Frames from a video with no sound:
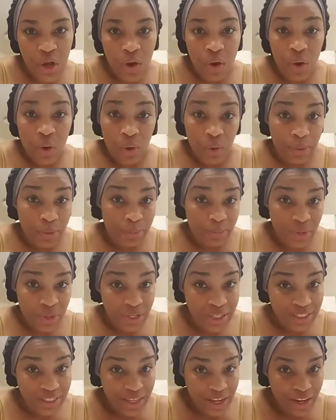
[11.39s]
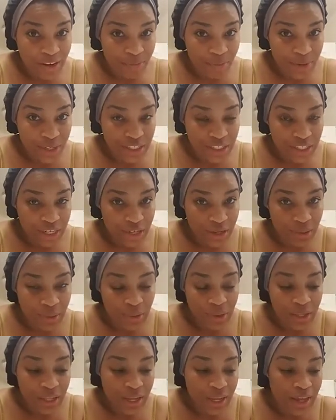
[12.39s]
on the beauty side of my
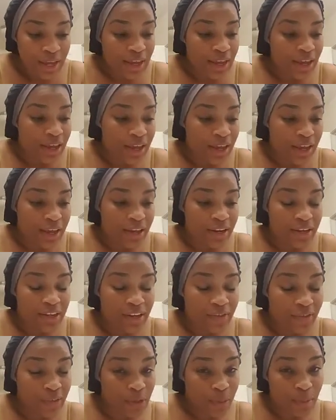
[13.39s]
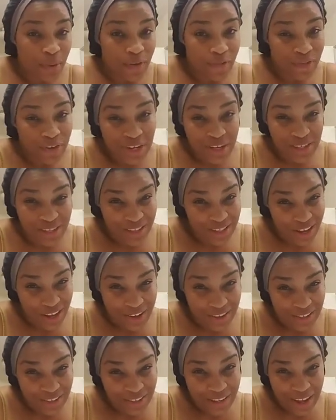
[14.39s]
channel. And even though my fitness side
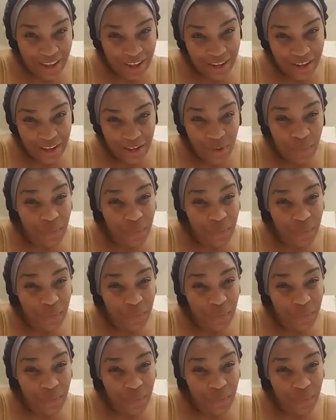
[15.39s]
is lacking,